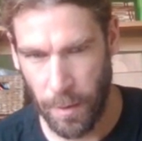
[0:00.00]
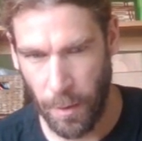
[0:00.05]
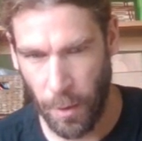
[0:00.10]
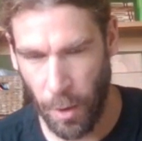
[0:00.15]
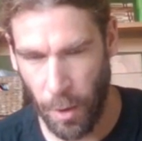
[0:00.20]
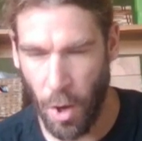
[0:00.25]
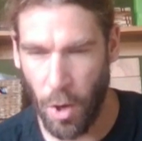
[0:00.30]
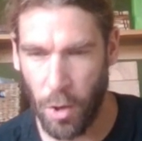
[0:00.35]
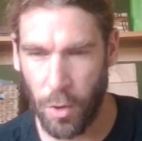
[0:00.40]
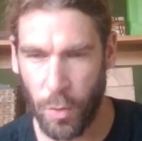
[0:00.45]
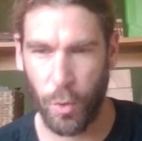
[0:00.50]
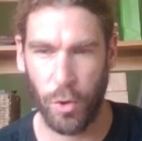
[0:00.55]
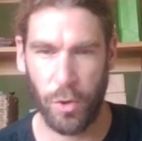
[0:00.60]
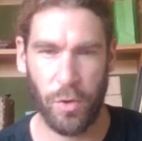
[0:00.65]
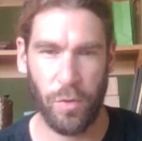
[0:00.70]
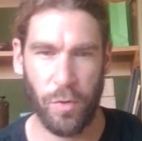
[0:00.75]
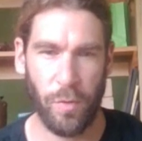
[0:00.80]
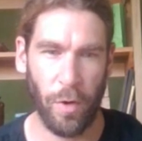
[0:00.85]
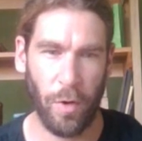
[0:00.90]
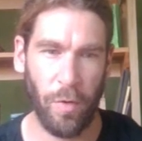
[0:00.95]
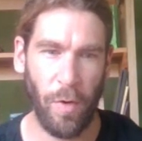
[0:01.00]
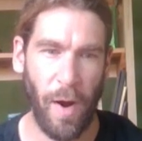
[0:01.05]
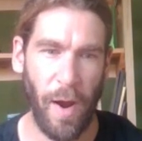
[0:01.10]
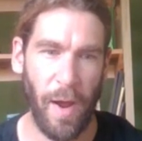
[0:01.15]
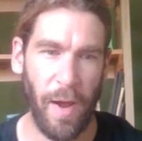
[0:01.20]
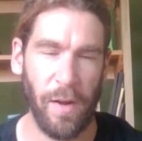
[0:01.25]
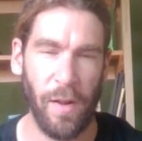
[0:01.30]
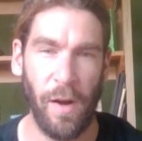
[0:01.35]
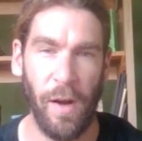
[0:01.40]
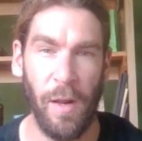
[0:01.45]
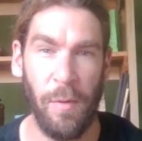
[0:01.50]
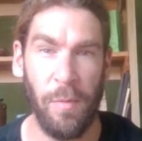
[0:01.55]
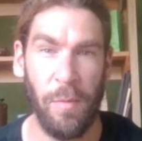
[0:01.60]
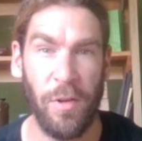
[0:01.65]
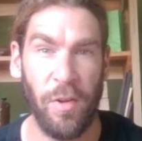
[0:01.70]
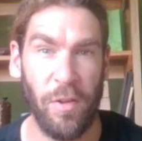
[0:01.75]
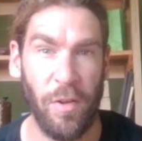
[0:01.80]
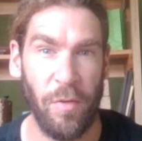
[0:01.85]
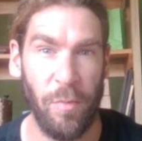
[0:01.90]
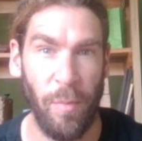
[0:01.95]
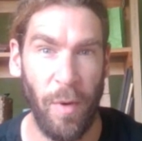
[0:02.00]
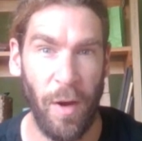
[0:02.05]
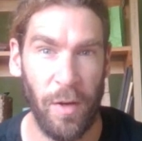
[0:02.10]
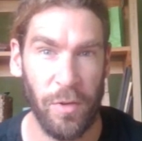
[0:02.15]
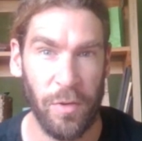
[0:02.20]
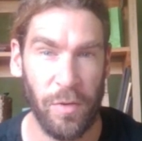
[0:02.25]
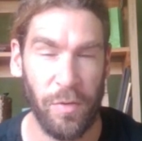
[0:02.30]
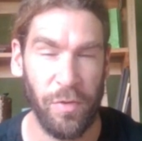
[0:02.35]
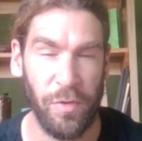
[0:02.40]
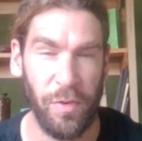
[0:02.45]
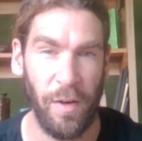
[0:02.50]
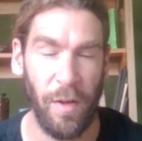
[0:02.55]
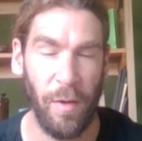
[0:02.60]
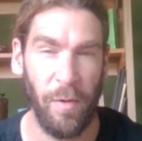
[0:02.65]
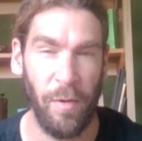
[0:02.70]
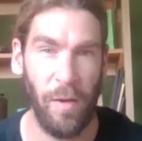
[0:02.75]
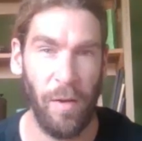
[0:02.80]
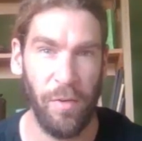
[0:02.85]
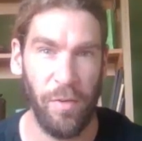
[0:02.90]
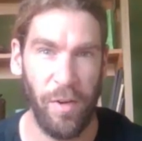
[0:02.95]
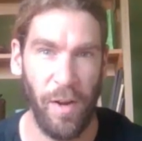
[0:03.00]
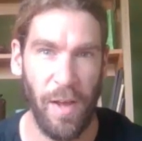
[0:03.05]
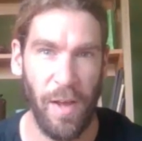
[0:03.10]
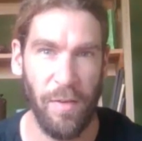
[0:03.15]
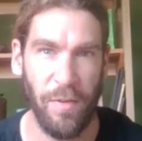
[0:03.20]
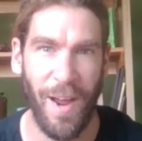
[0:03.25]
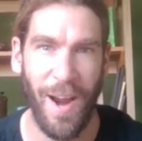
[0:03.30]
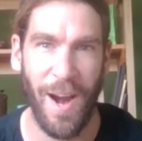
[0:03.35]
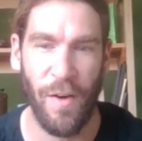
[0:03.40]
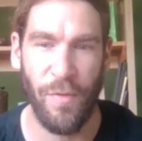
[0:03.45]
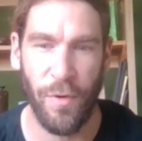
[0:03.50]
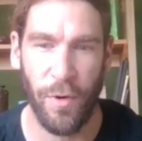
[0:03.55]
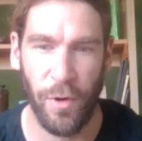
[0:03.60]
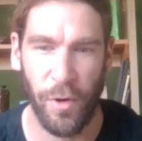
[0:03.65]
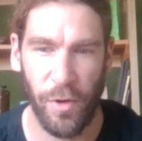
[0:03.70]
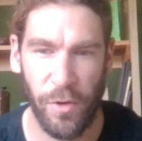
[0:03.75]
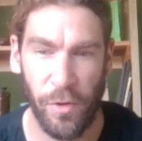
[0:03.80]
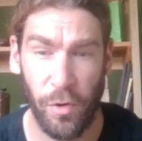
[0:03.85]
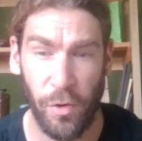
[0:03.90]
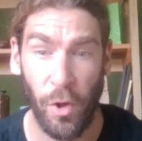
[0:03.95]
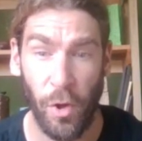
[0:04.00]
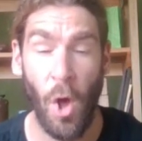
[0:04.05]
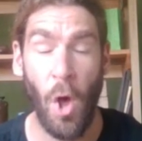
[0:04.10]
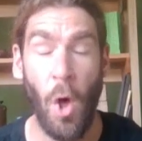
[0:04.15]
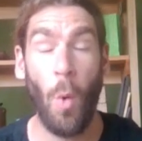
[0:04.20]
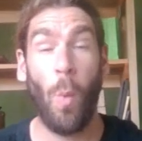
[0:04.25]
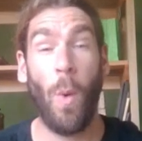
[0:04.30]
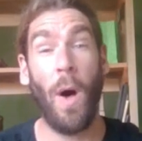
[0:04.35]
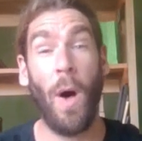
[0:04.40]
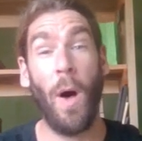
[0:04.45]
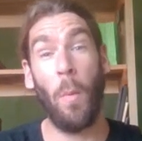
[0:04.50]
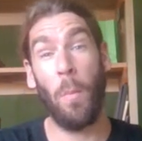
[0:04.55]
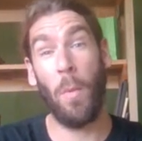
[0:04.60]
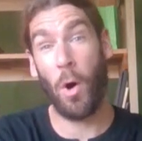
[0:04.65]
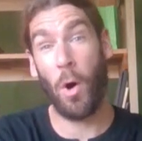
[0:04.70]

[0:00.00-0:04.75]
logwood required a limited amount of enslaved Africans, while